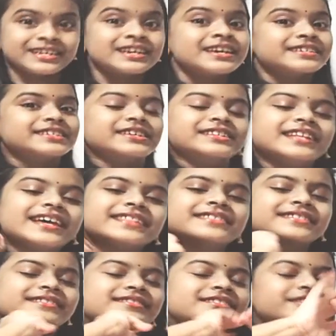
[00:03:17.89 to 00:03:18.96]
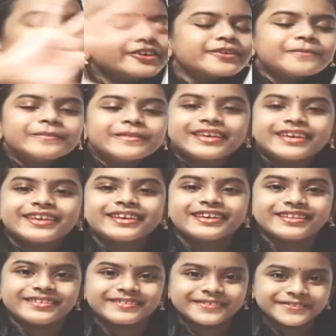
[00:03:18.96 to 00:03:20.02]
So let's zoom
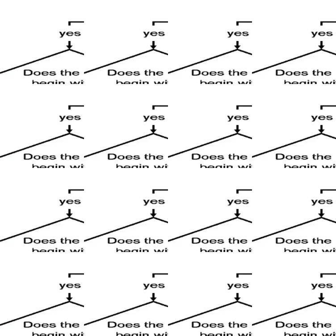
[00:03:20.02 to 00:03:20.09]
in.